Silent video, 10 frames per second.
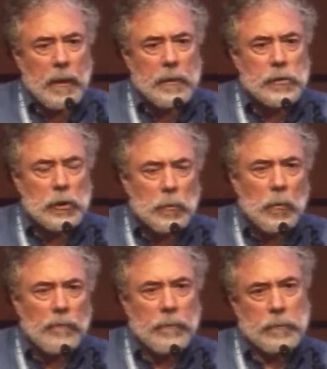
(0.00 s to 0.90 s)
a
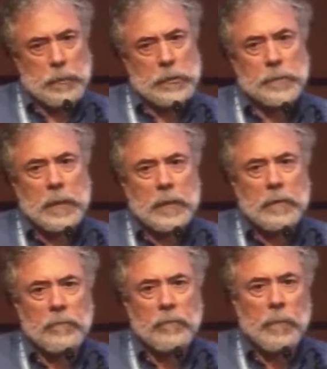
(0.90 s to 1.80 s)
geomorphic
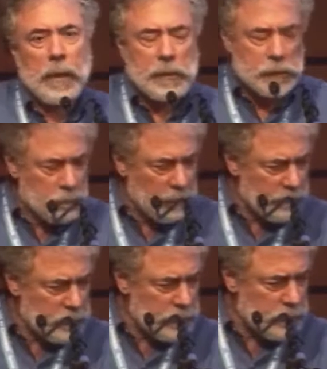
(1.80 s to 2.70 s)
perspective for managing
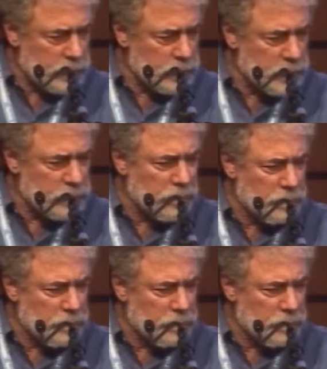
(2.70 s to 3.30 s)
river systems